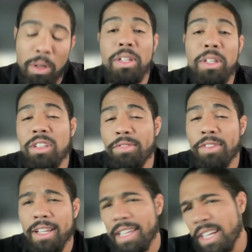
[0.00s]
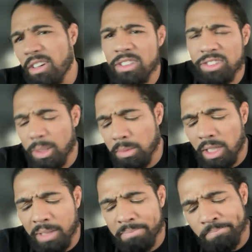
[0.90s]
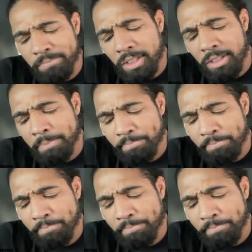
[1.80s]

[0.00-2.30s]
we usually fight like around the same time. So. When's his